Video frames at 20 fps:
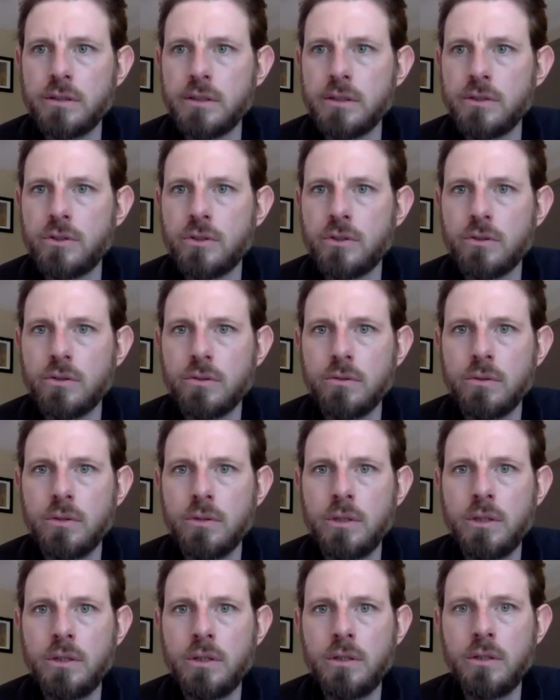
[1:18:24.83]
And so
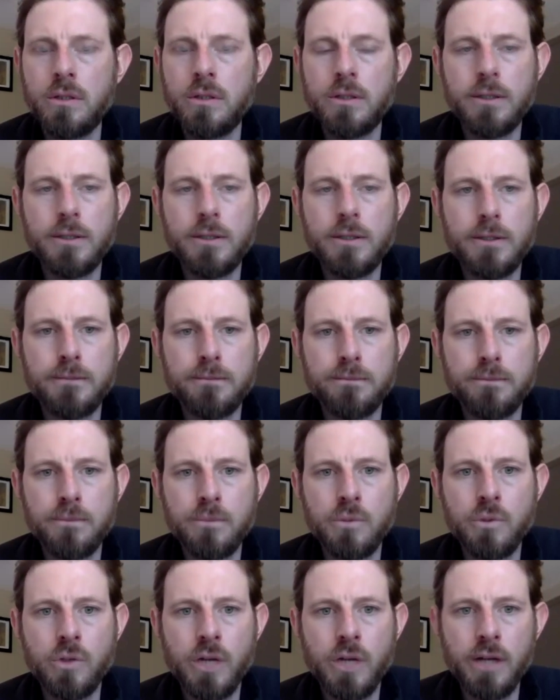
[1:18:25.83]
um,
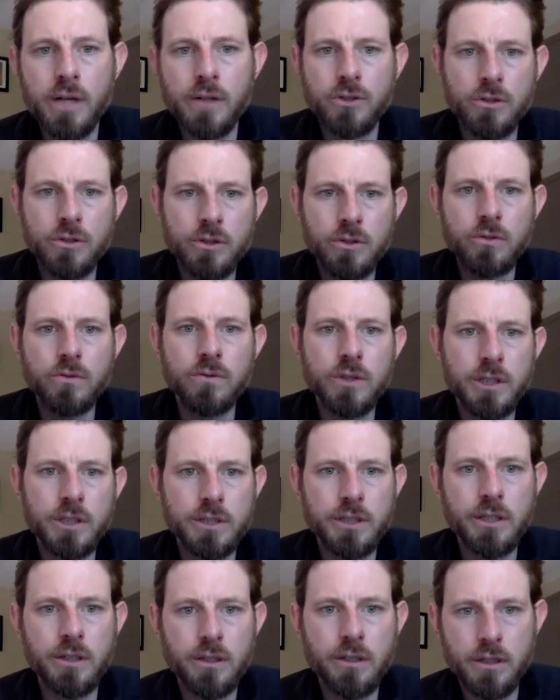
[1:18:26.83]
we'll kind of turn it over to
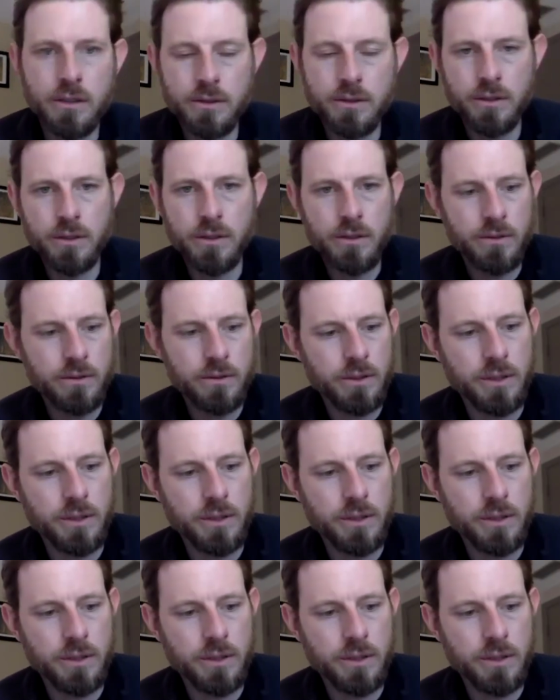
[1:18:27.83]
Tara to,